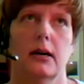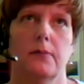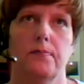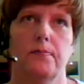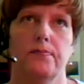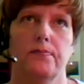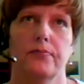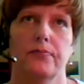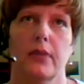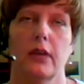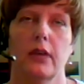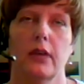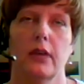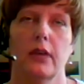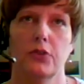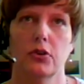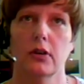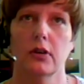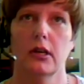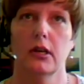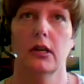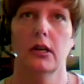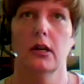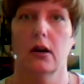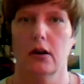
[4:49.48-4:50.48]
If you're
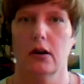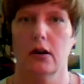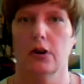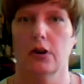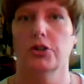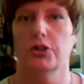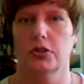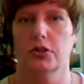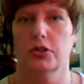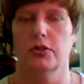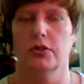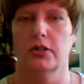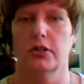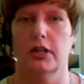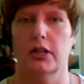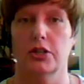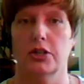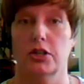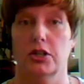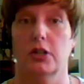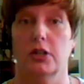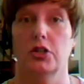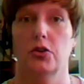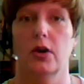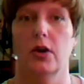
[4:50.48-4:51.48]
a large
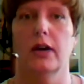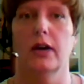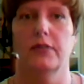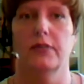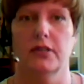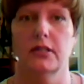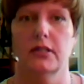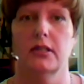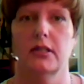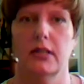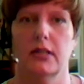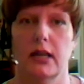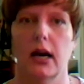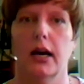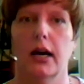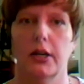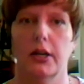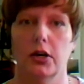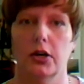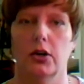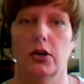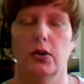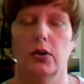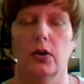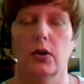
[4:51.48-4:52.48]
association and you have a
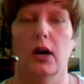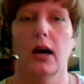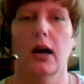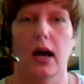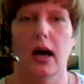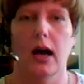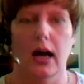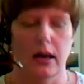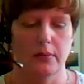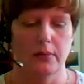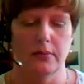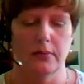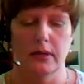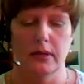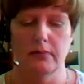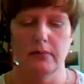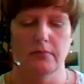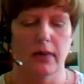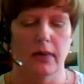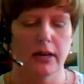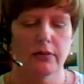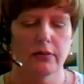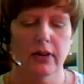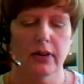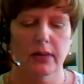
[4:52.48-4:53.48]
CIO,
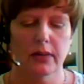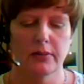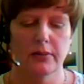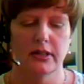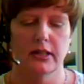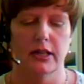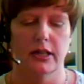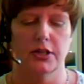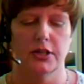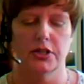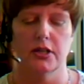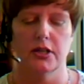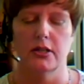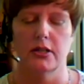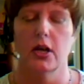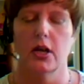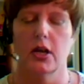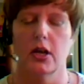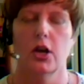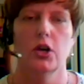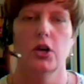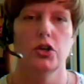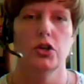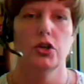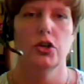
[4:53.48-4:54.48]
my recommendation is
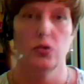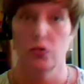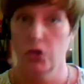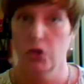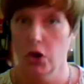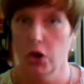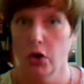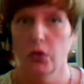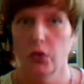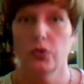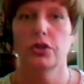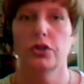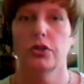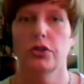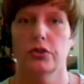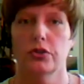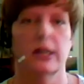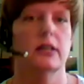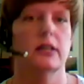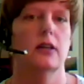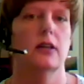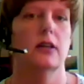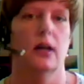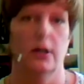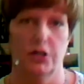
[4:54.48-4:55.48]
you go to your
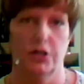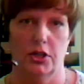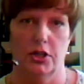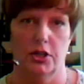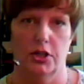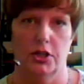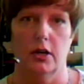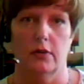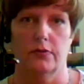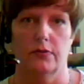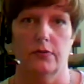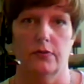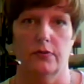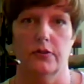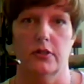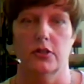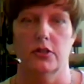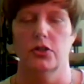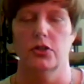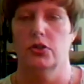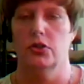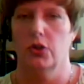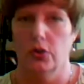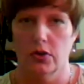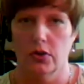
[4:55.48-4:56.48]
technology conferences,
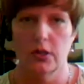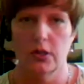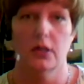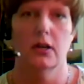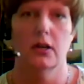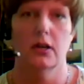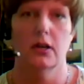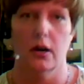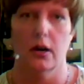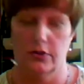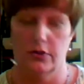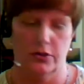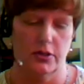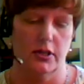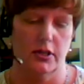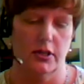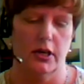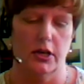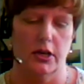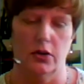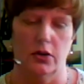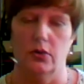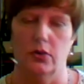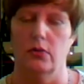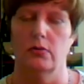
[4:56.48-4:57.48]
you go to the Gartner
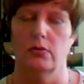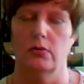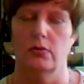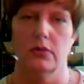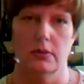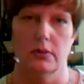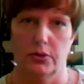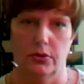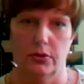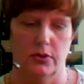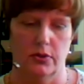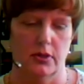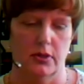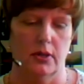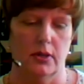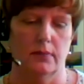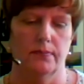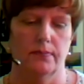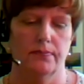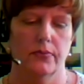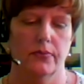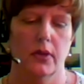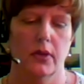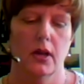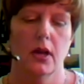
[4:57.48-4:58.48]
CIO Symposium,
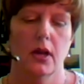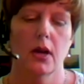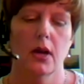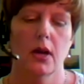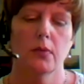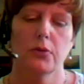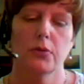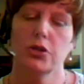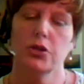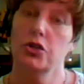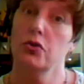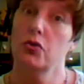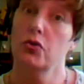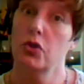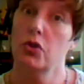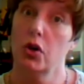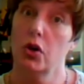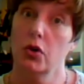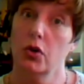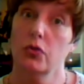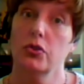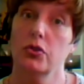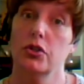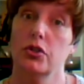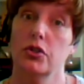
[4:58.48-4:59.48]
but you
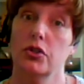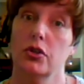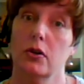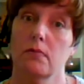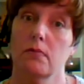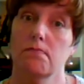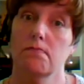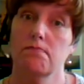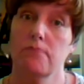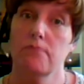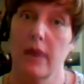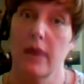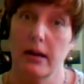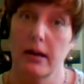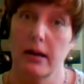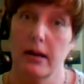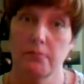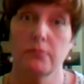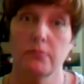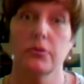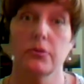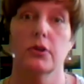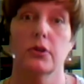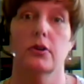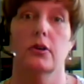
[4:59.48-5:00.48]
go to your
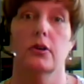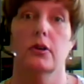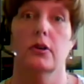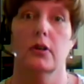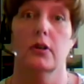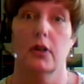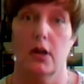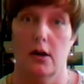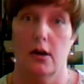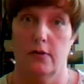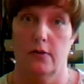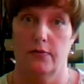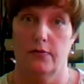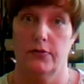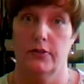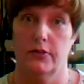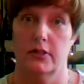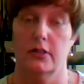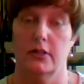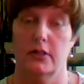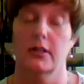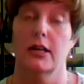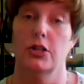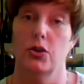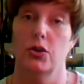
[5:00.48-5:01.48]
member
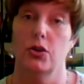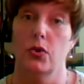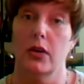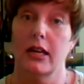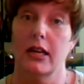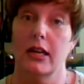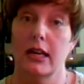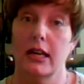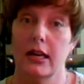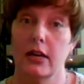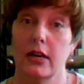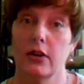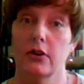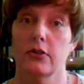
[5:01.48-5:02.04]
conferences and you hear